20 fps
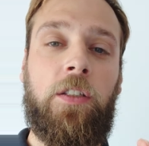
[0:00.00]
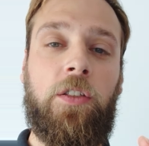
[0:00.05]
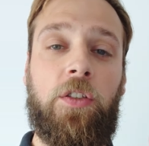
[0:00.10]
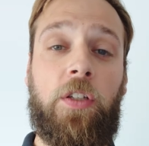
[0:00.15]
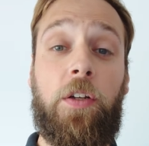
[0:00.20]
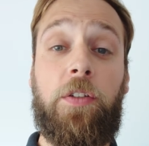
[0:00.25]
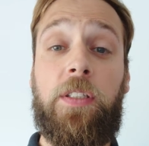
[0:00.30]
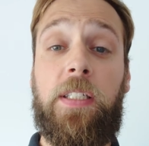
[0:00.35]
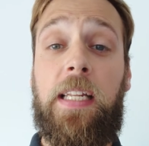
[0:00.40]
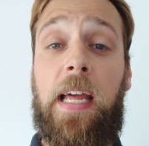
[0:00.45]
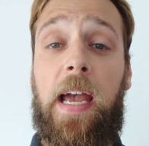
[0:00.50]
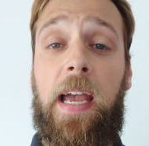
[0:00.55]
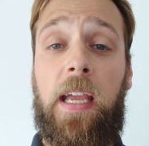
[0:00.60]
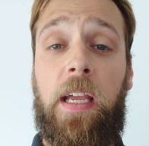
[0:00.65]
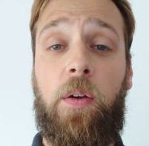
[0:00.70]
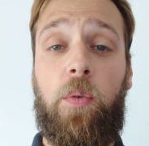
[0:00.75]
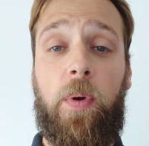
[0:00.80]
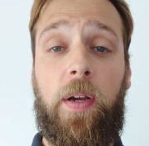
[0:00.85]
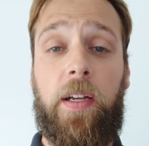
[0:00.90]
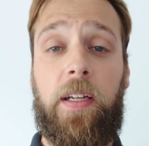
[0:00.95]
So
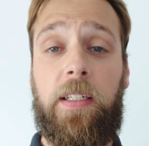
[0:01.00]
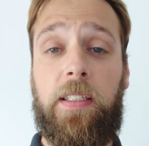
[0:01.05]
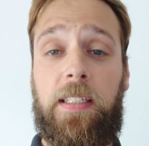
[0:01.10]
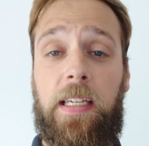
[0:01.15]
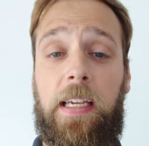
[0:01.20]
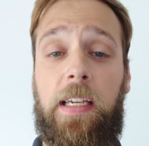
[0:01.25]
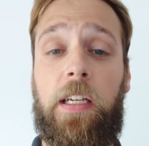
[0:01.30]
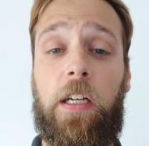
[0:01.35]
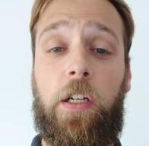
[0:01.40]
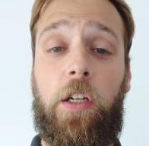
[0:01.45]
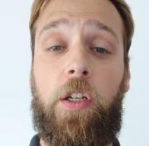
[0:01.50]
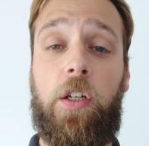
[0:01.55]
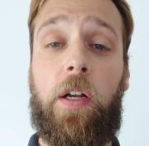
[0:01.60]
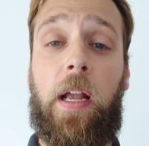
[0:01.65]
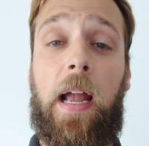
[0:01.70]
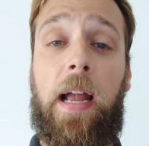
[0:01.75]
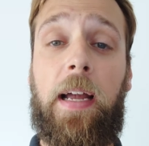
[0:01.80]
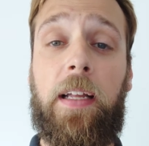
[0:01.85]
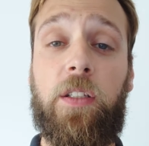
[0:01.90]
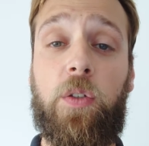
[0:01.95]
today we're going to take a look
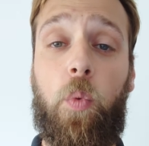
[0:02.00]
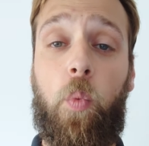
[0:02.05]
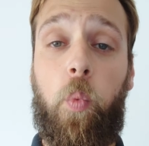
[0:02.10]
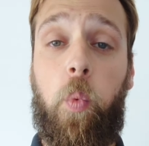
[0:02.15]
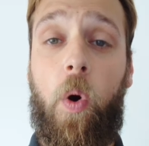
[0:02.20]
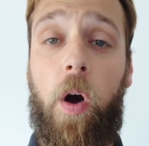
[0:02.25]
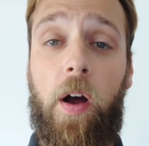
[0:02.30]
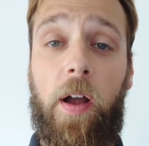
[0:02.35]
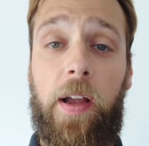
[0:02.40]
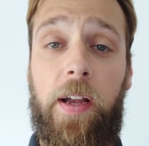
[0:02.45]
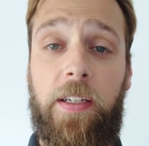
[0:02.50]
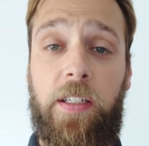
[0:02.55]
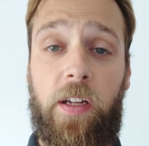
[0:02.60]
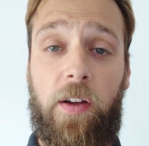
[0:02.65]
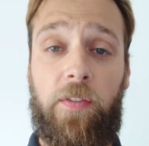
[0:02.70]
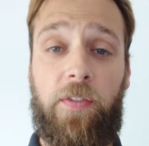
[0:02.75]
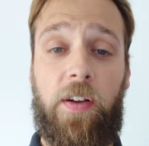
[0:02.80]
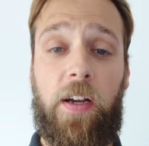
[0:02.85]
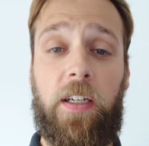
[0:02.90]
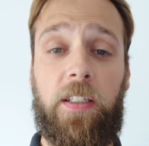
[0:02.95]
at wired
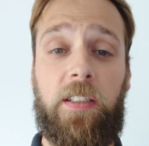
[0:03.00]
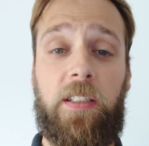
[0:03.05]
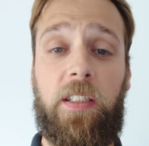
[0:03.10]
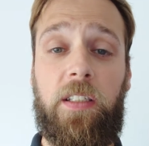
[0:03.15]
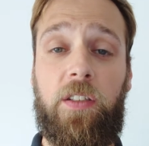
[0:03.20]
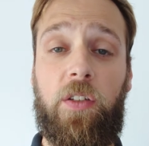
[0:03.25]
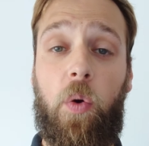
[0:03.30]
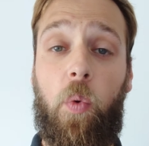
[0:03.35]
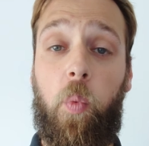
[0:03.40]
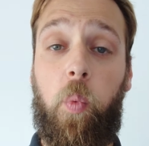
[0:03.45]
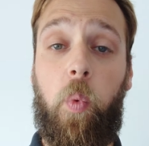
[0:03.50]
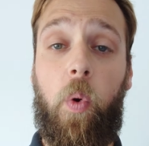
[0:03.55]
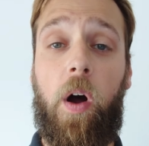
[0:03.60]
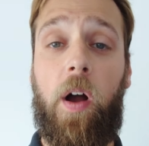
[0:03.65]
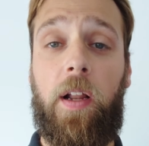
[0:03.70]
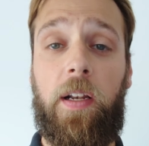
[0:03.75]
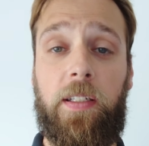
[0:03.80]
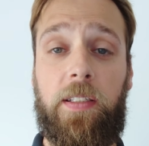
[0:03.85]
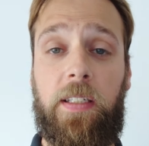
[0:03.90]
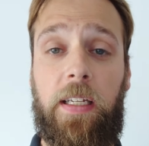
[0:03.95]
versus
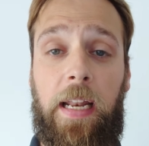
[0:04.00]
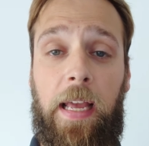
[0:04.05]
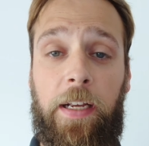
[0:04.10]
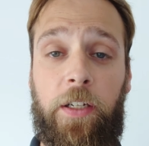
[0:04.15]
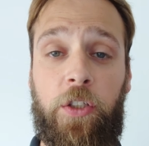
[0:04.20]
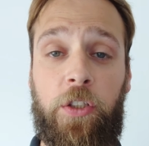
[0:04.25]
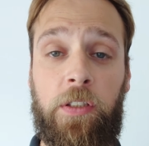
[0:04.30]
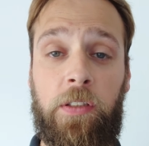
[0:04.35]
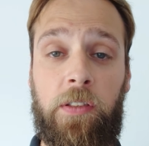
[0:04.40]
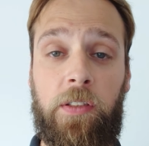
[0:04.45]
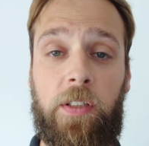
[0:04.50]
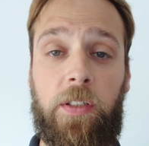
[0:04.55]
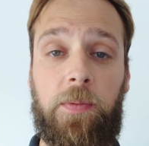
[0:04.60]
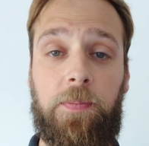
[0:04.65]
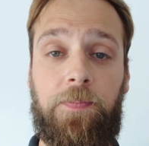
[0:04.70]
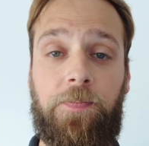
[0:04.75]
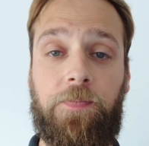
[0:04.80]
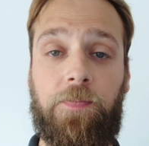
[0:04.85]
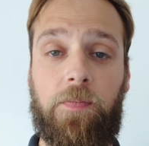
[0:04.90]
wireless connections.